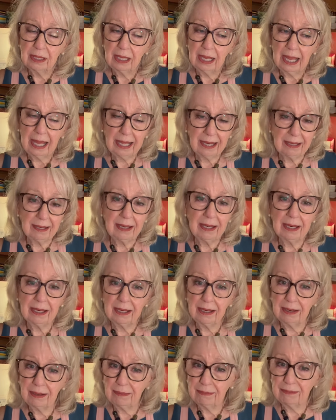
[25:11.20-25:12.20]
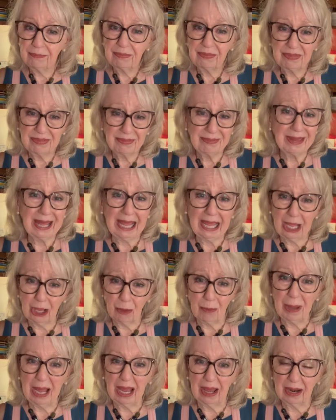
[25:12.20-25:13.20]
and didn't think
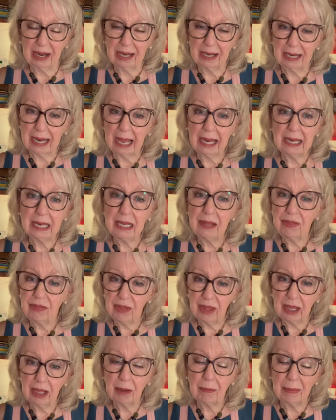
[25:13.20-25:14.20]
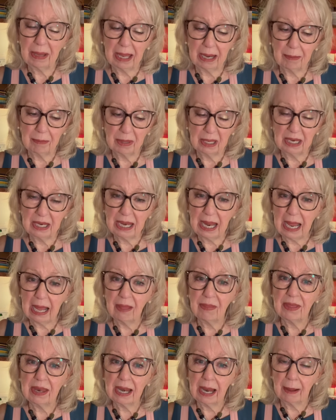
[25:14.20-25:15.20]
about it. I didn't think about it. But now
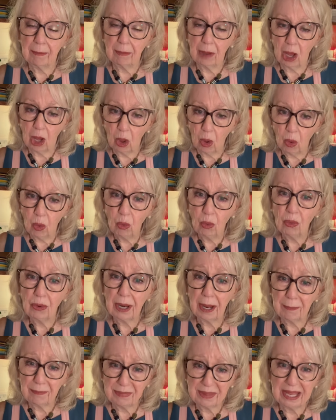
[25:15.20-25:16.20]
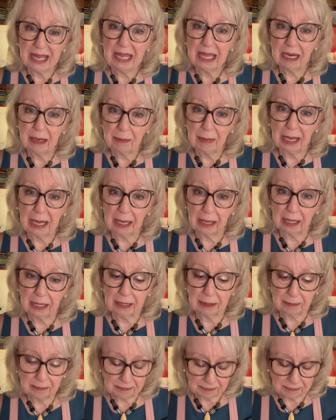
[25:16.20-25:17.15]
that I'm old, I'm thinking about it.